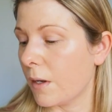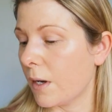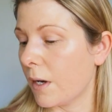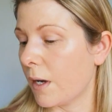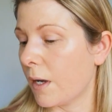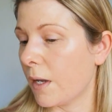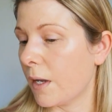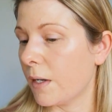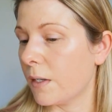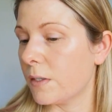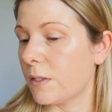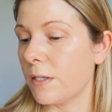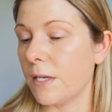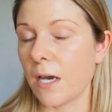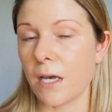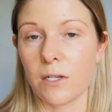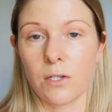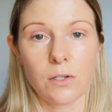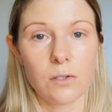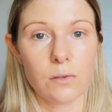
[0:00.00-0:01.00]
And
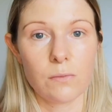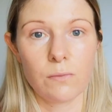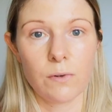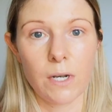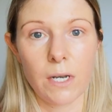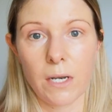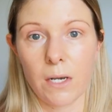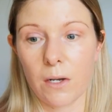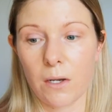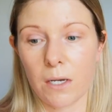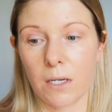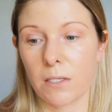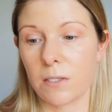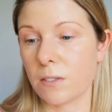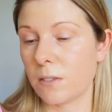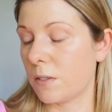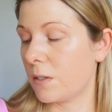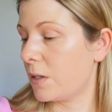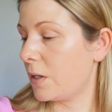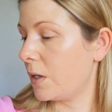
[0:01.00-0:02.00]
yeah, it's just a really
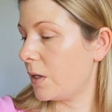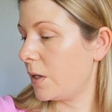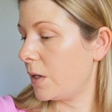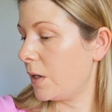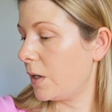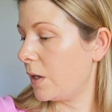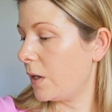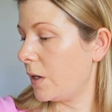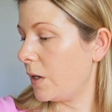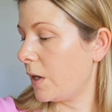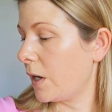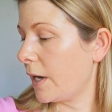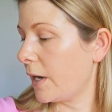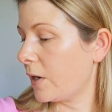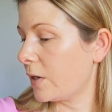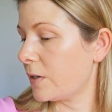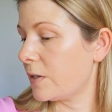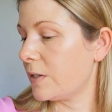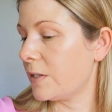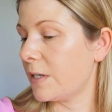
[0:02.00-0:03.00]
nice light
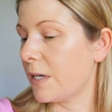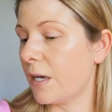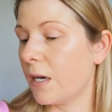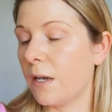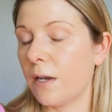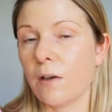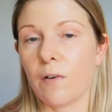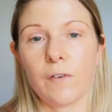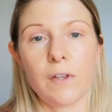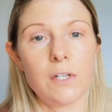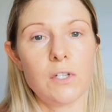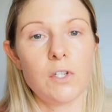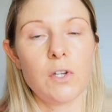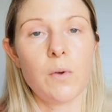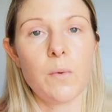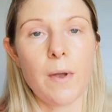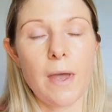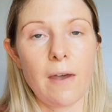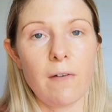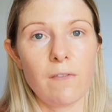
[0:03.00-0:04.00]
concealer, nothing
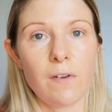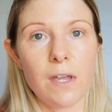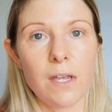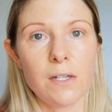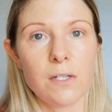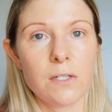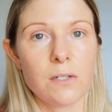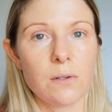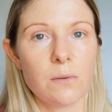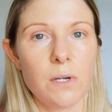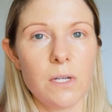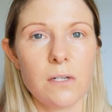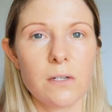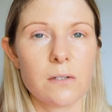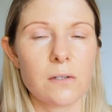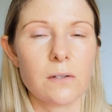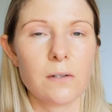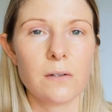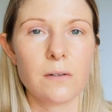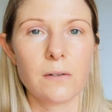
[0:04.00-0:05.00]
too heavy, so it
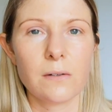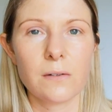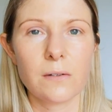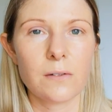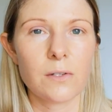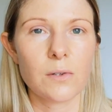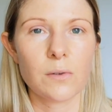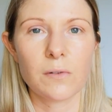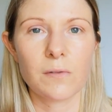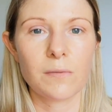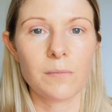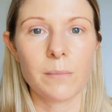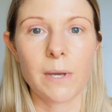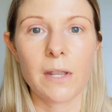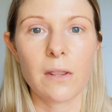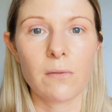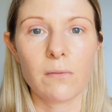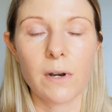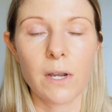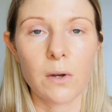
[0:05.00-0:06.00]
doesn't sort of
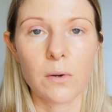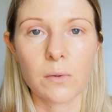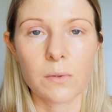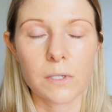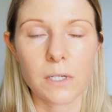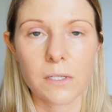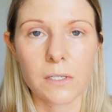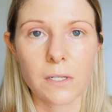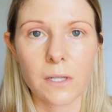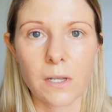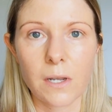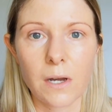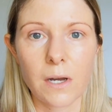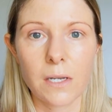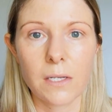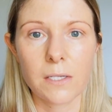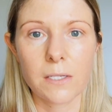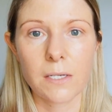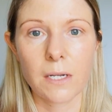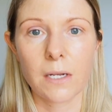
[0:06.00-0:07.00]
make the wrinkles under the
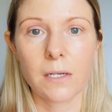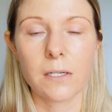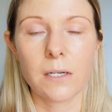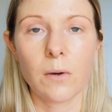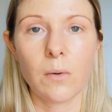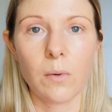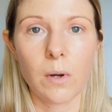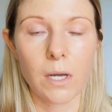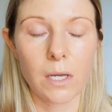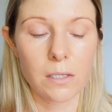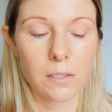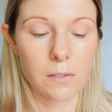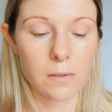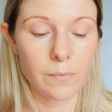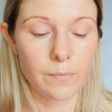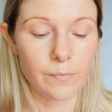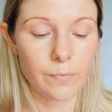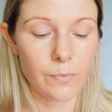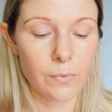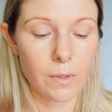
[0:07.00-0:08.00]
eyes stand out
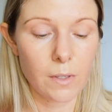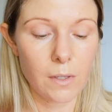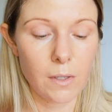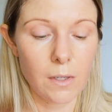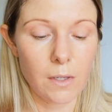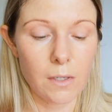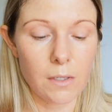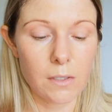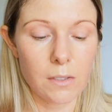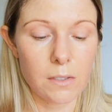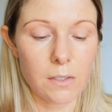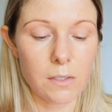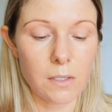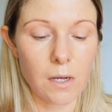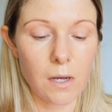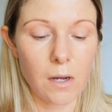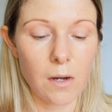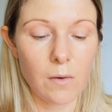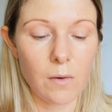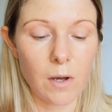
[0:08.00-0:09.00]
worse.
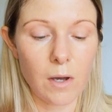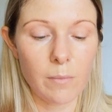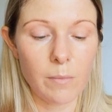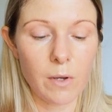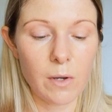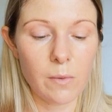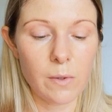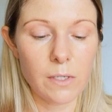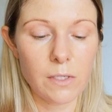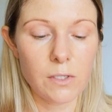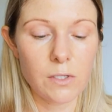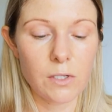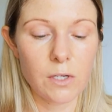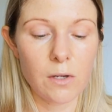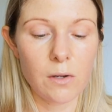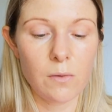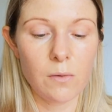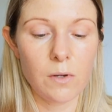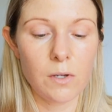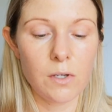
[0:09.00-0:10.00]
So I'm going
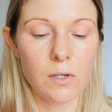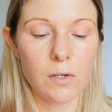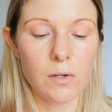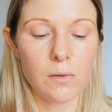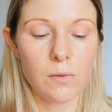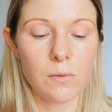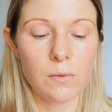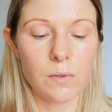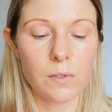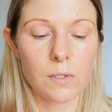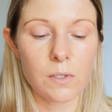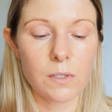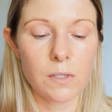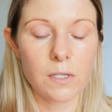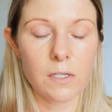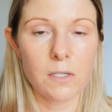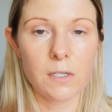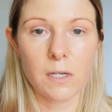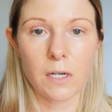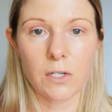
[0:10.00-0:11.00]
to use,
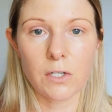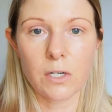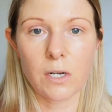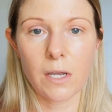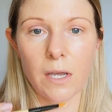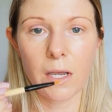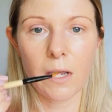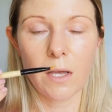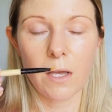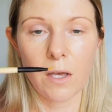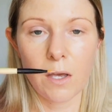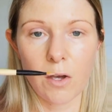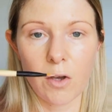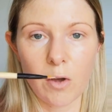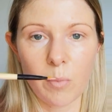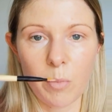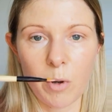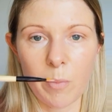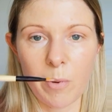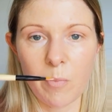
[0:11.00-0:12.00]
this is actually
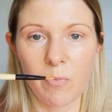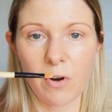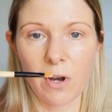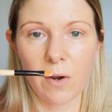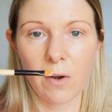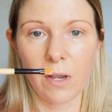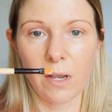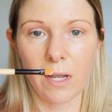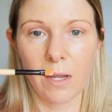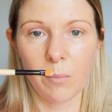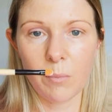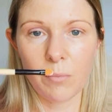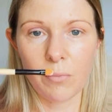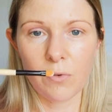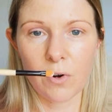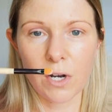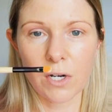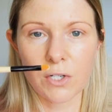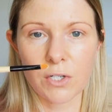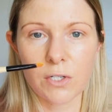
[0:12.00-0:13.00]
a Bobbi Brown lip
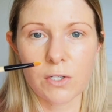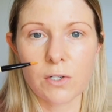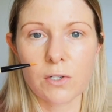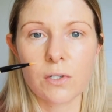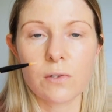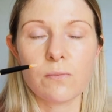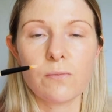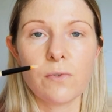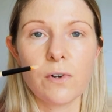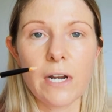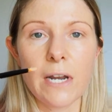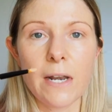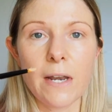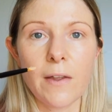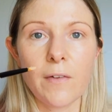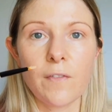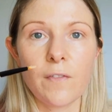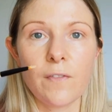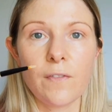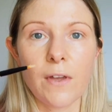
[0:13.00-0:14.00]
brush. It's just a
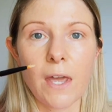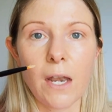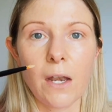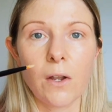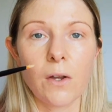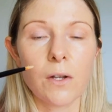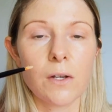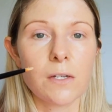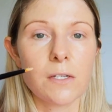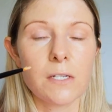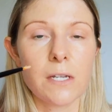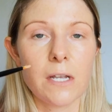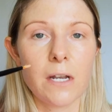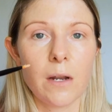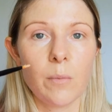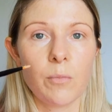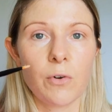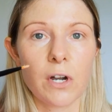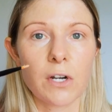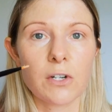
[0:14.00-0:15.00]
really thin
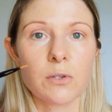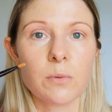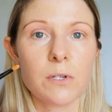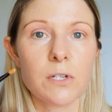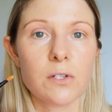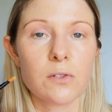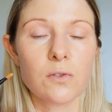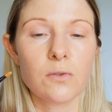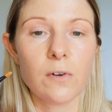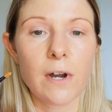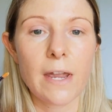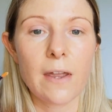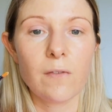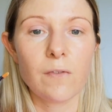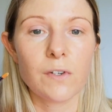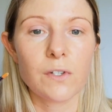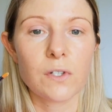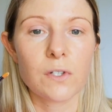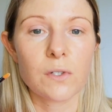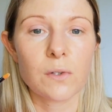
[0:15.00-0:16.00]
concealer brush, which is great
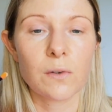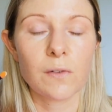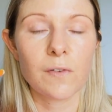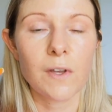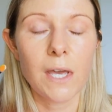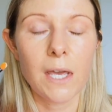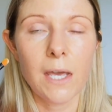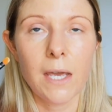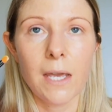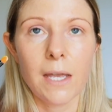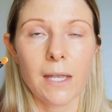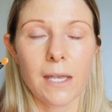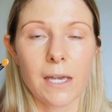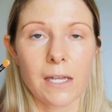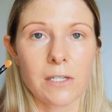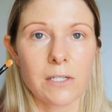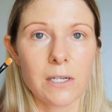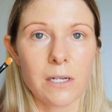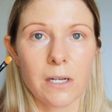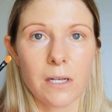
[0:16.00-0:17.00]
for just sort of
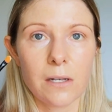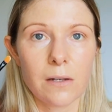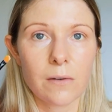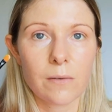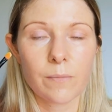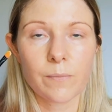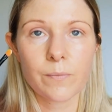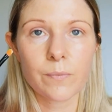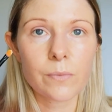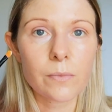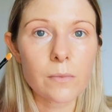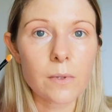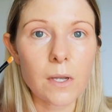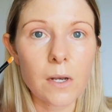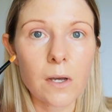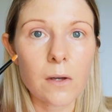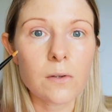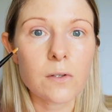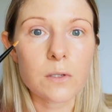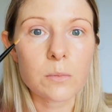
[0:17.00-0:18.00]
getting
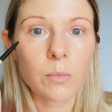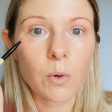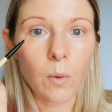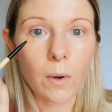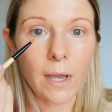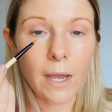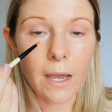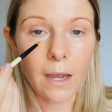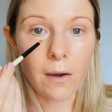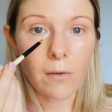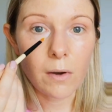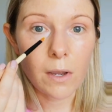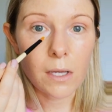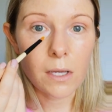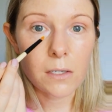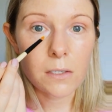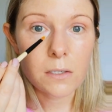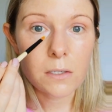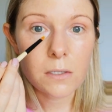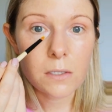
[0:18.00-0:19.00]
in, smaller
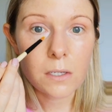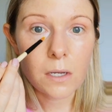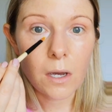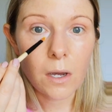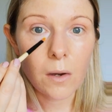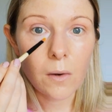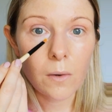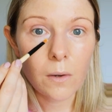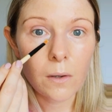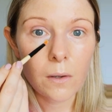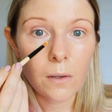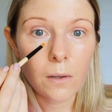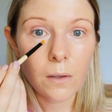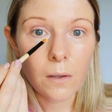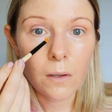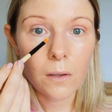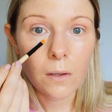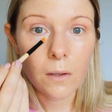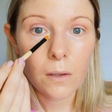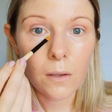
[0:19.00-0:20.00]
areas. So
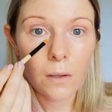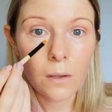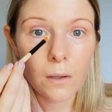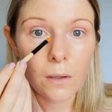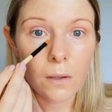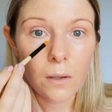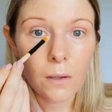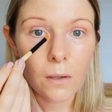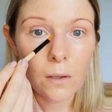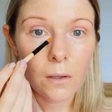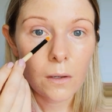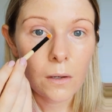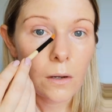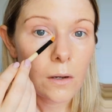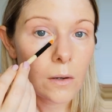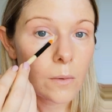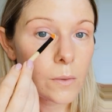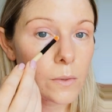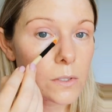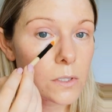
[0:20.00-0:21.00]

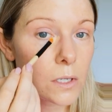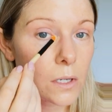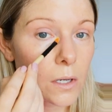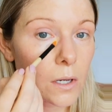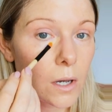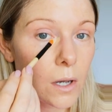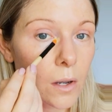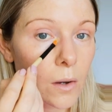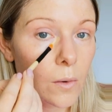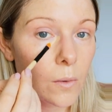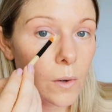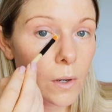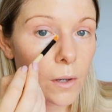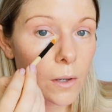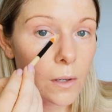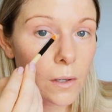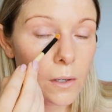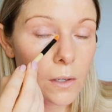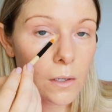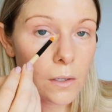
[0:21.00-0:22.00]
going to go
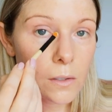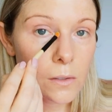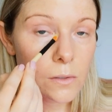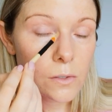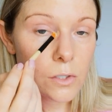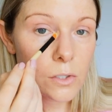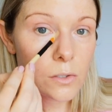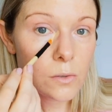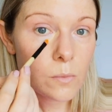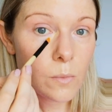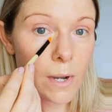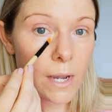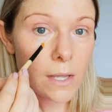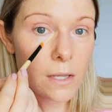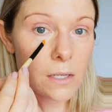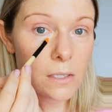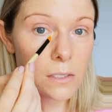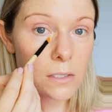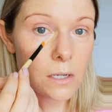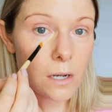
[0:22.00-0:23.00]
just where
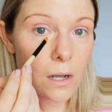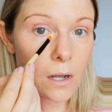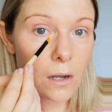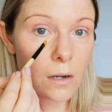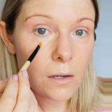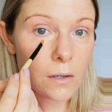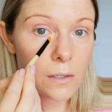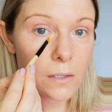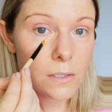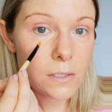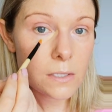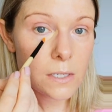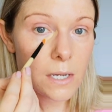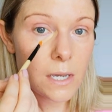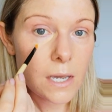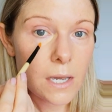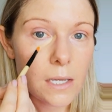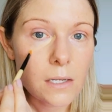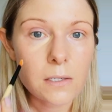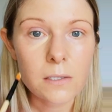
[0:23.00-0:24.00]
the darkness
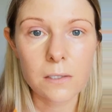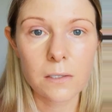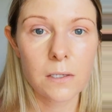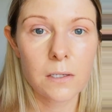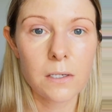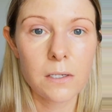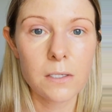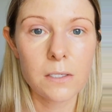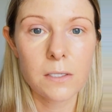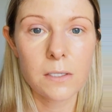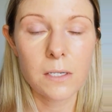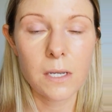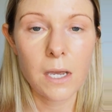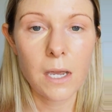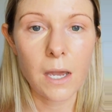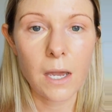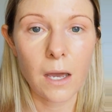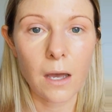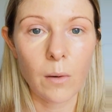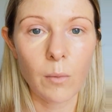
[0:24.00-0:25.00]
is. Can you
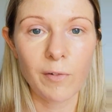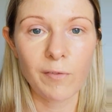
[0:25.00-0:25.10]
see how